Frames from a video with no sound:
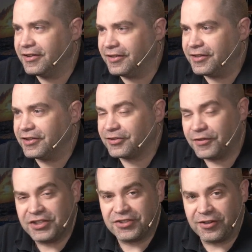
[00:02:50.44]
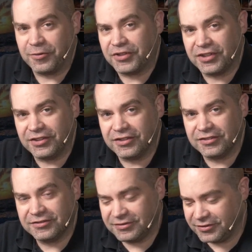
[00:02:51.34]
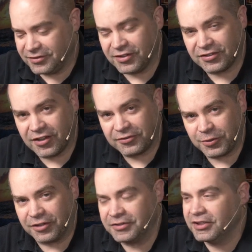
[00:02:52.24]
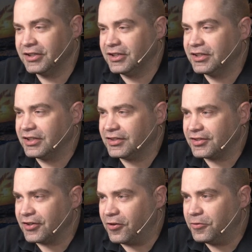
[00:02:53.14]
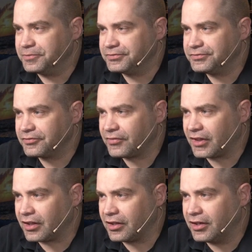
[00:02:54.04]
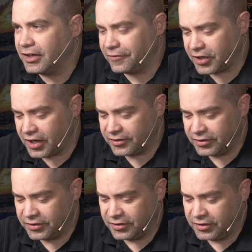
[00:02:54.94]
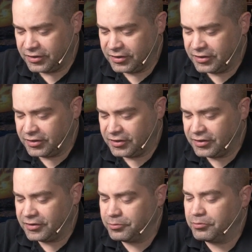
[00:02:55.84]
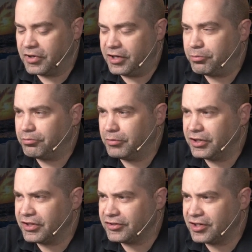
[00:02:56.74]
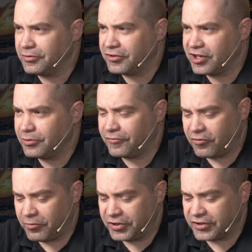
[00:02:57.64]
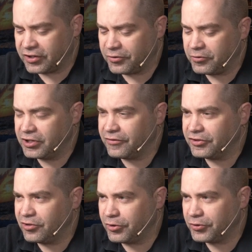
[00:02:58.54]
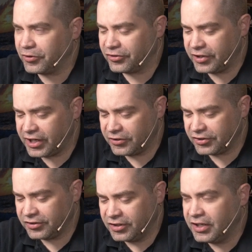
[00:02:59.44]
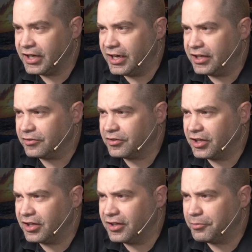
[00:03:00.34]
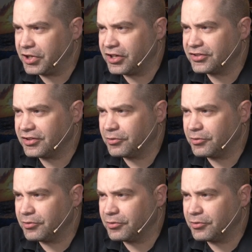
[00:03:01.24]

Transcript: this feature within the software. So I've got my button, as I demonstrated before, where you cycle through the different SuperSource layouts. And because the